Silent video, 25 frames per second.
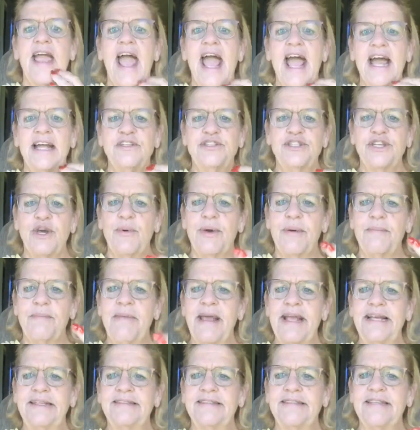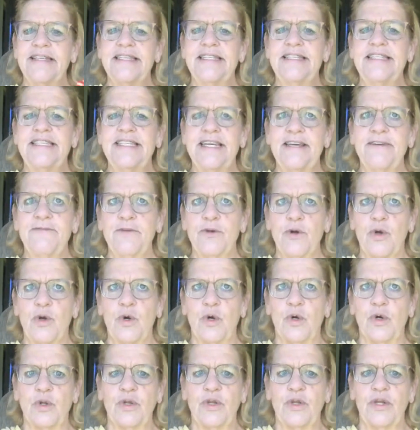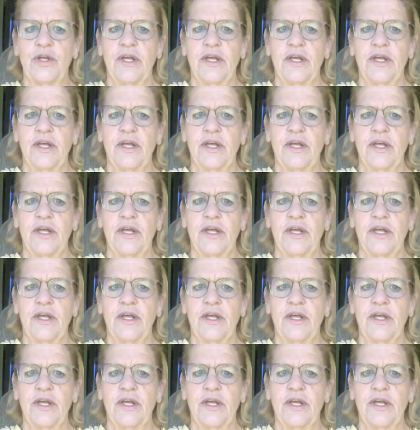And so it makes it difficult.